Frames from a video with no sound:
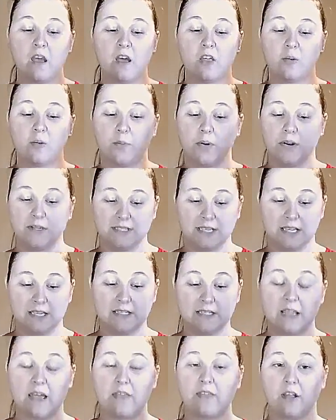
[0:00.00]
The
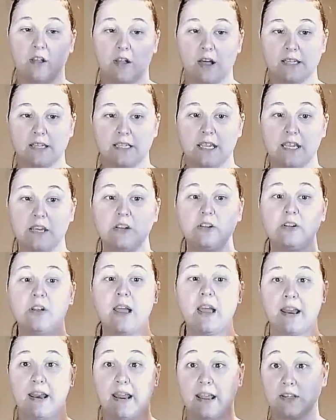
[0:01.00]
Princess and the Glass Hill
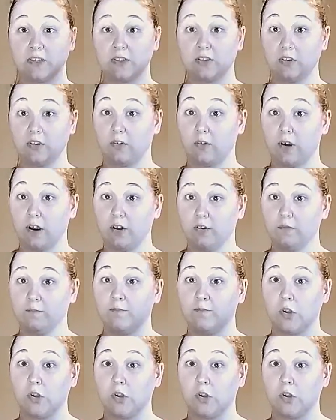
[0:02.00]
and Hansel and Gretel.